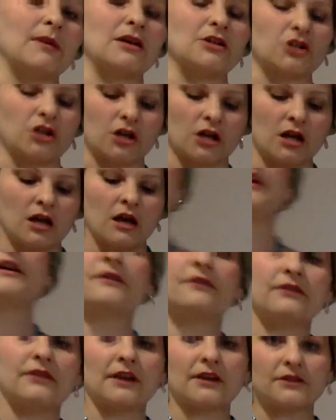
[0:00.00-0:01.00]
measure.
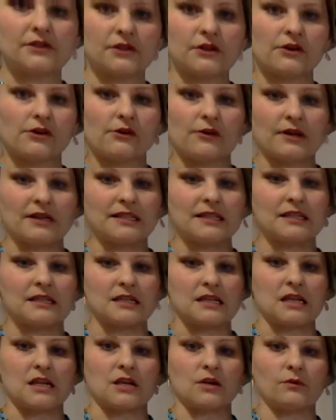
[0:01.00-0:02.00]
Things you're going to
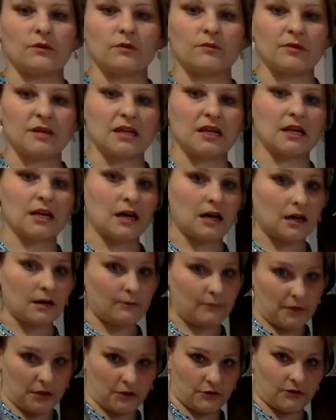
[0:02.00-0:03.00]
need would be
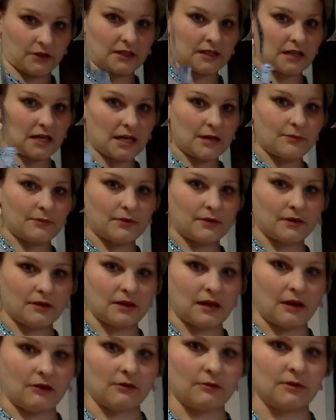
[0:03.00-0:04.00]
measuring tape.
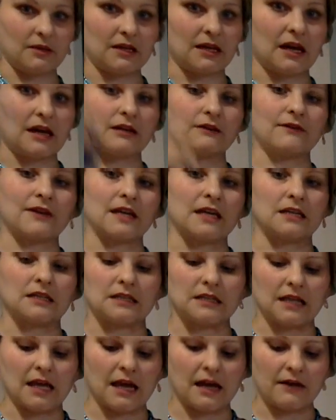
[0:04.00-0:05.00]
That would be kind of
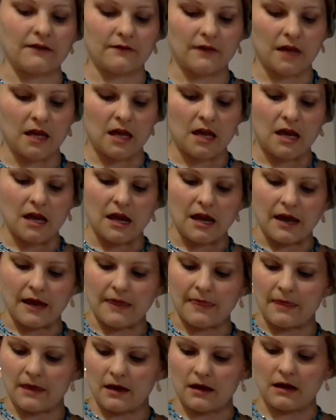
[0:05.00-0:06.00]
handy to have.
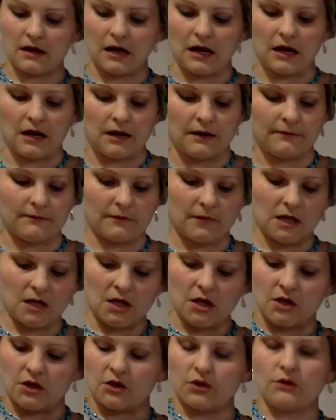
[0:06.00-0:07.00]
And then
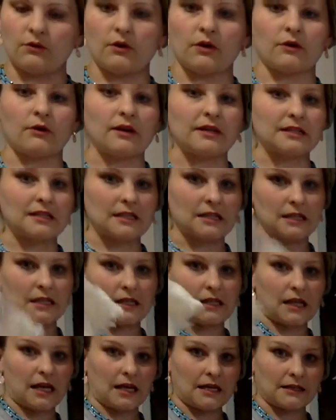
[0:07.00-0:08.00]
you are going to
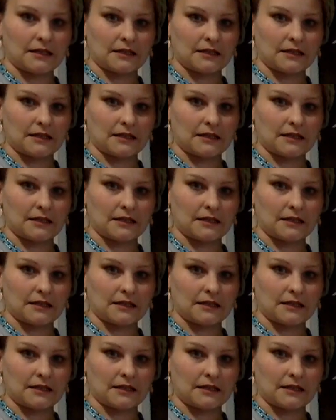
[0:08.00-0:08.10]
need a